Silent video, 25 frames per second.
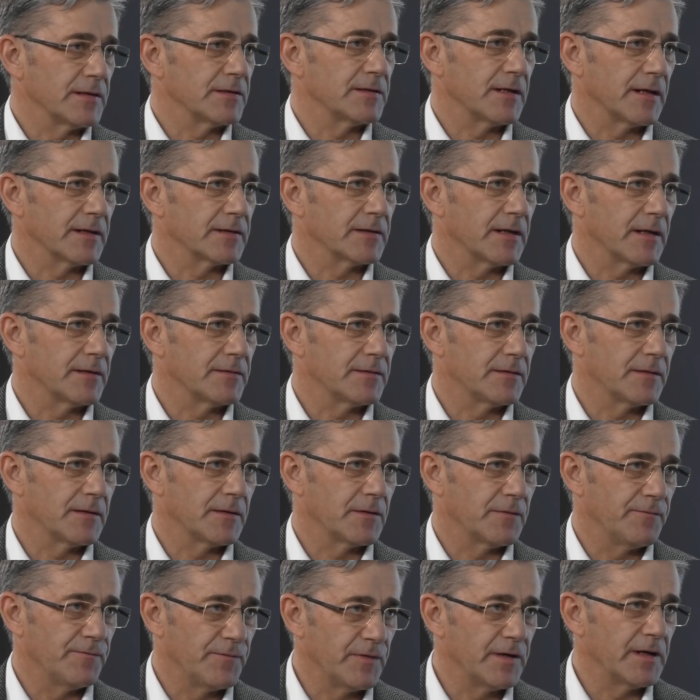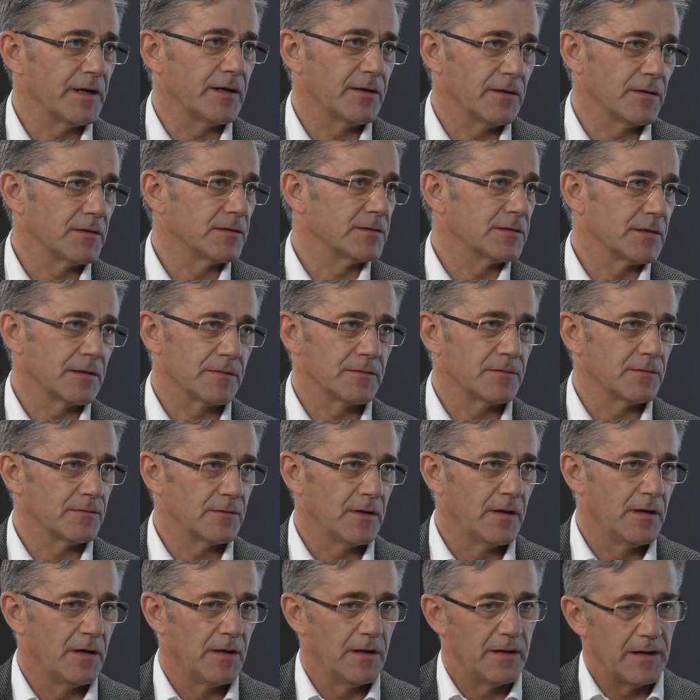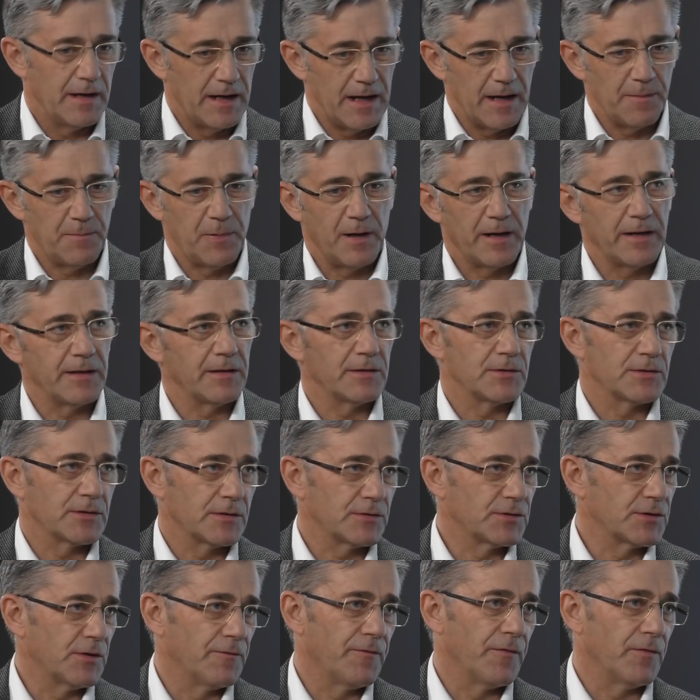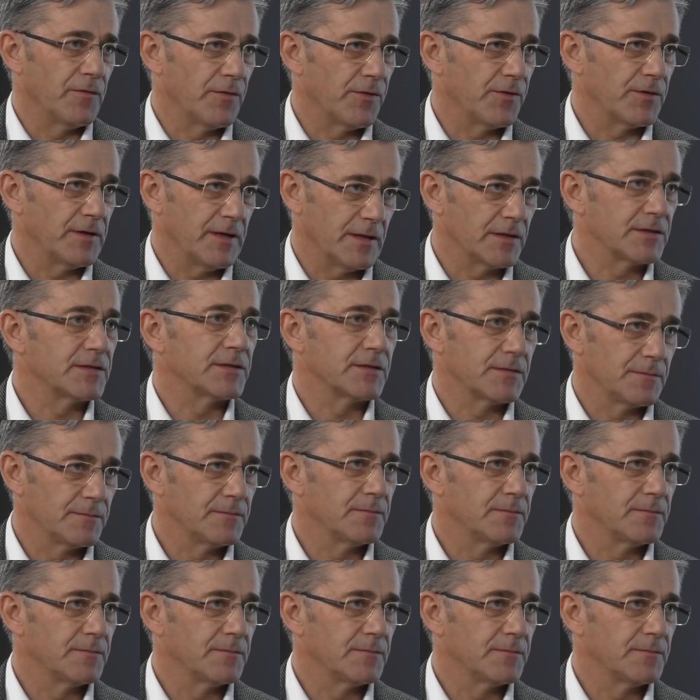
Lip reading: things like that, vehicles and airplanes and so forth, yes.